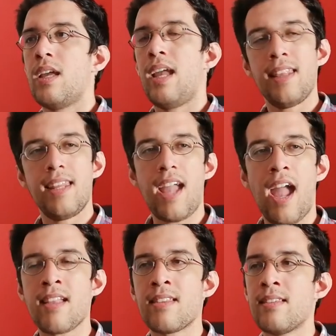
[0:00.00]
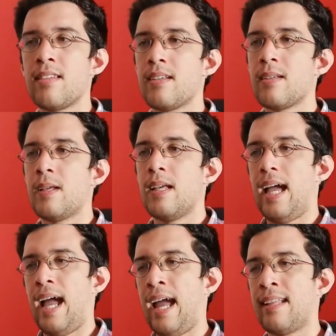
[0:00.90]
in the end,
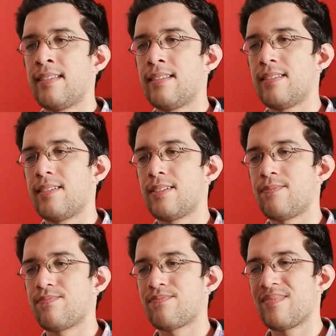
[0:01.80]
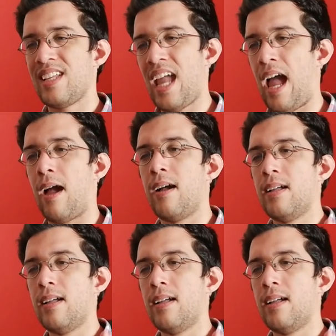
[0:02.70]
and yeah.